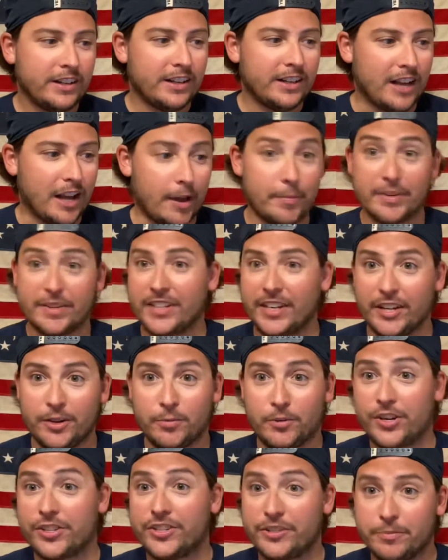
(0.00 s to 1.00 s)
I'm excited to
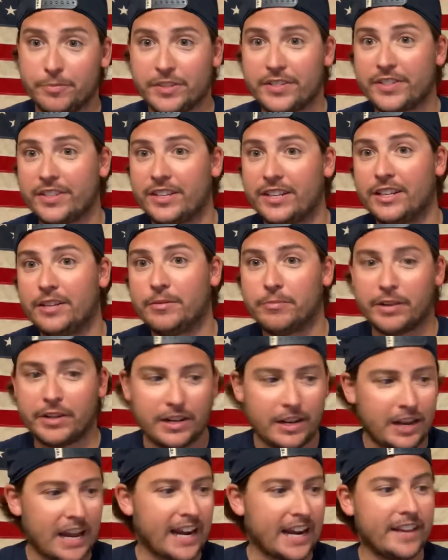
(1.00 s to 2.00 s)
watch them once again, but
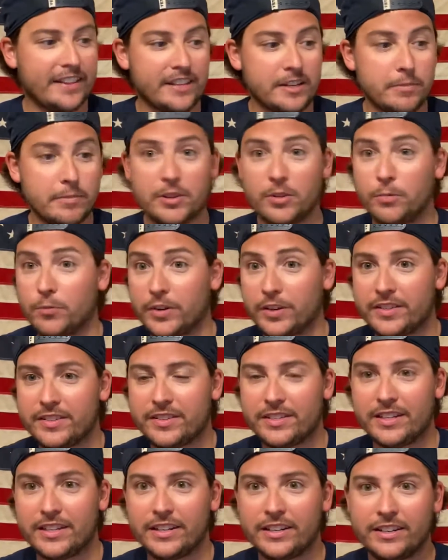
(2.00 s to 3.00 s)
I got them at the 1
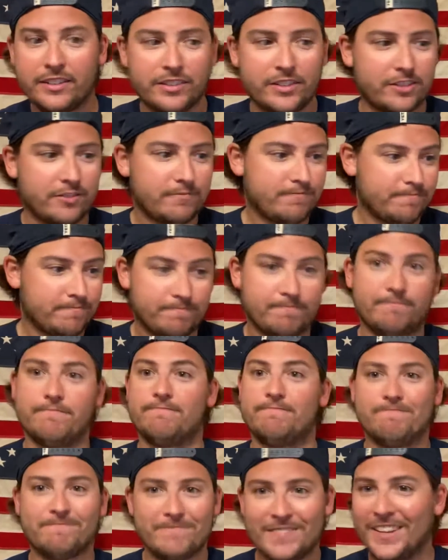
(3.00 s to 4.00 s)
seed. Just,
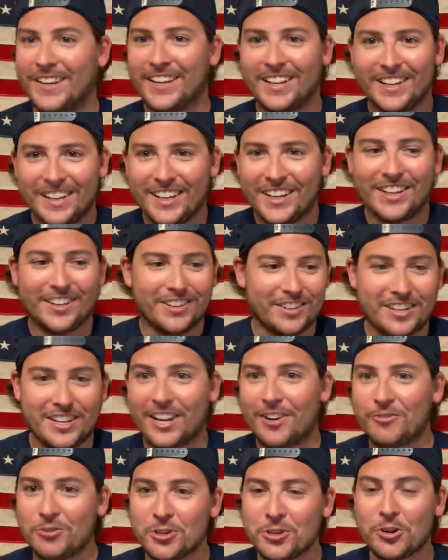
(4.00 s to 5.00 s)
you can't
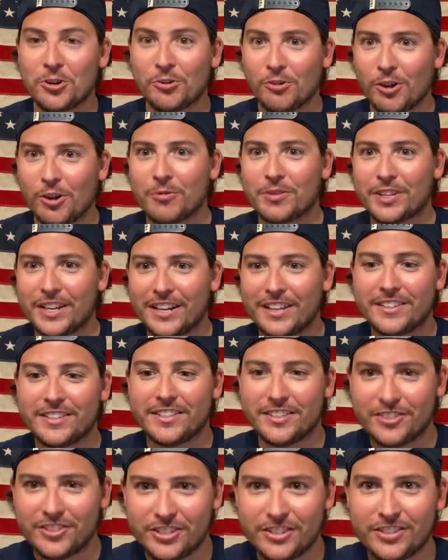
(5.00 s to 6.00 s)
really go wrong with
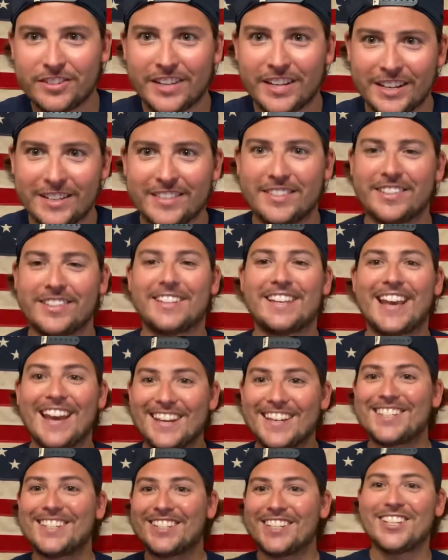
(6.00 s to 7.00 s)

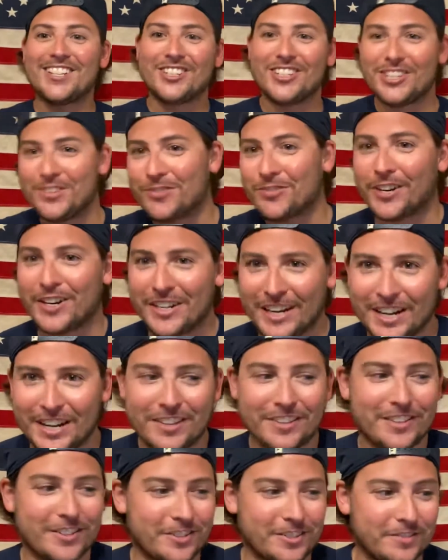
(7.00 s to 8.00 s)
Kansas City Chiefs right now.
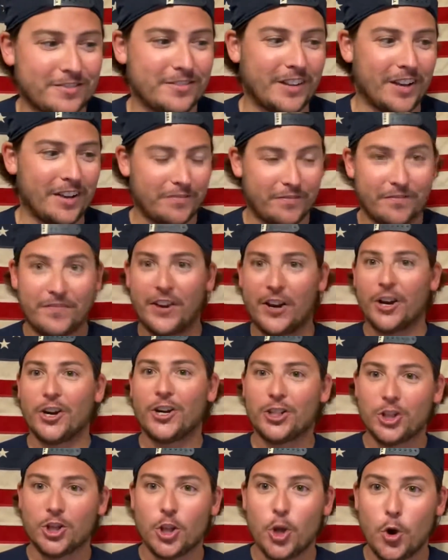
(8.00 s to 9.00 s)
They're a very
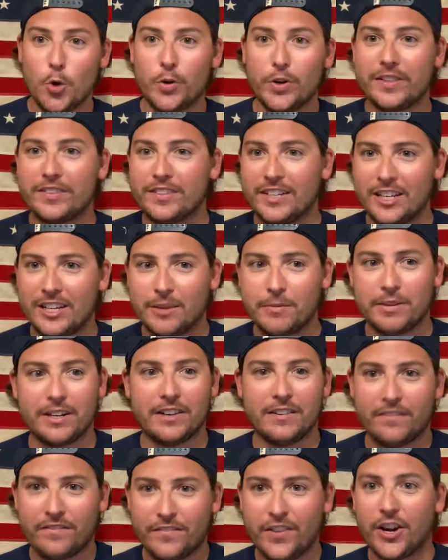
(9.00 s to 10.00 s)
loaded team and a
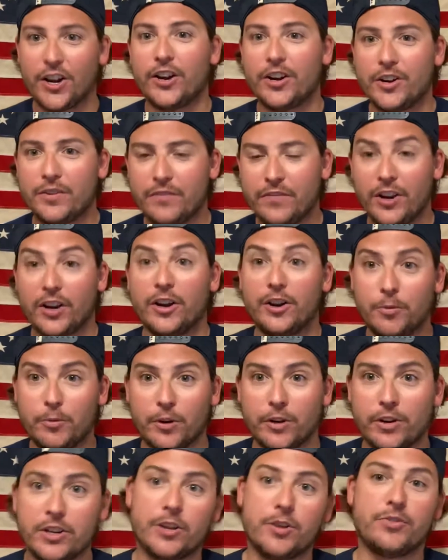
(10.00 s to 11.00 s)
very, very
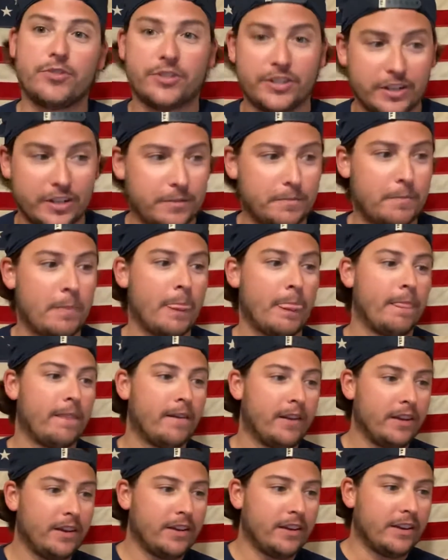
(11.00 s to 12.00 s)
well-coached team.
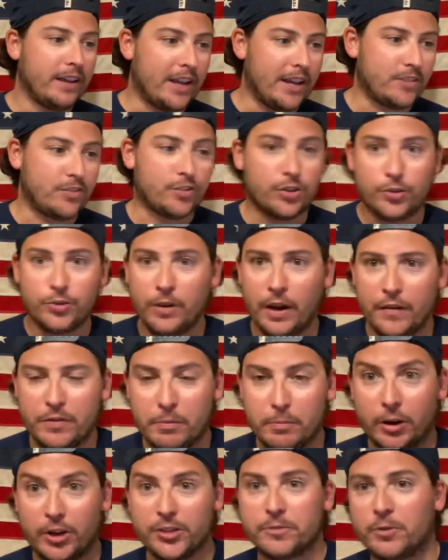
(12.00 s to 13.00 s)
At 2, I have the
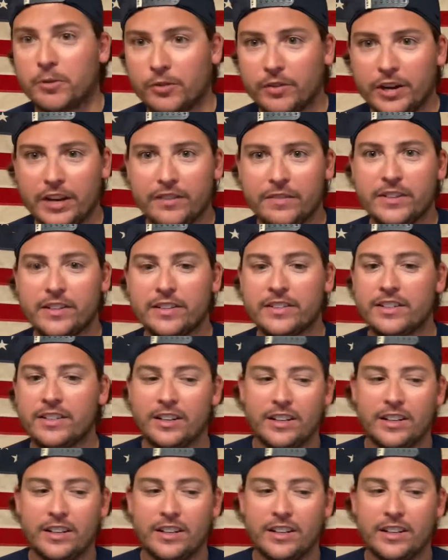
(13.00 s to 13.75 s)
Baltimore Ravens.